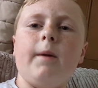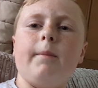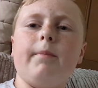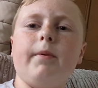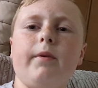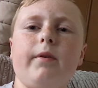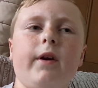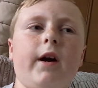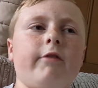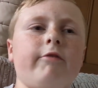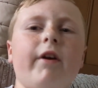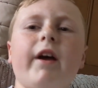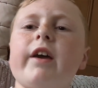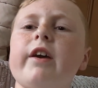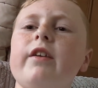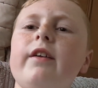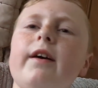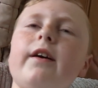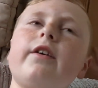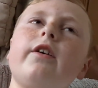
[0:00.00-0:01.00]
But I
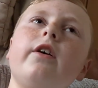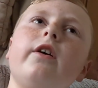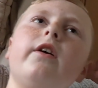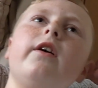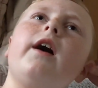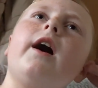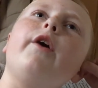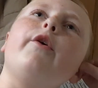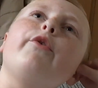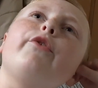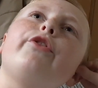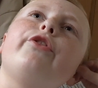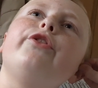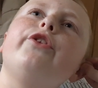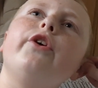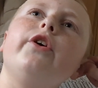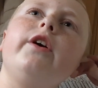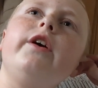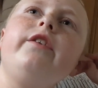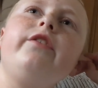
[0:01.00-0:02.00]
reckon I got, out of
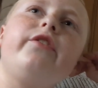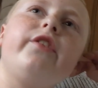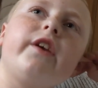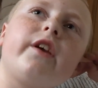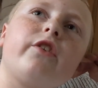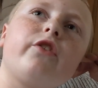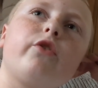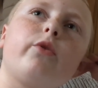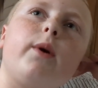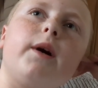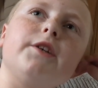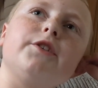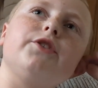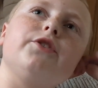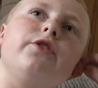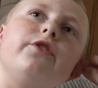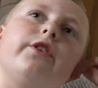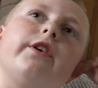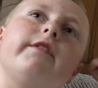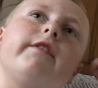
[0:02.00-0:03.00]
36
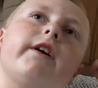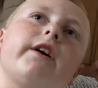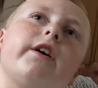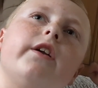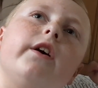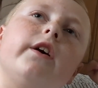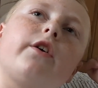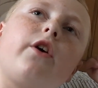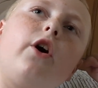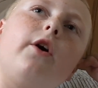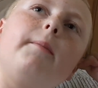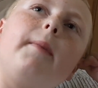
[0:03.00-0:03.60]
questions, I reckon I got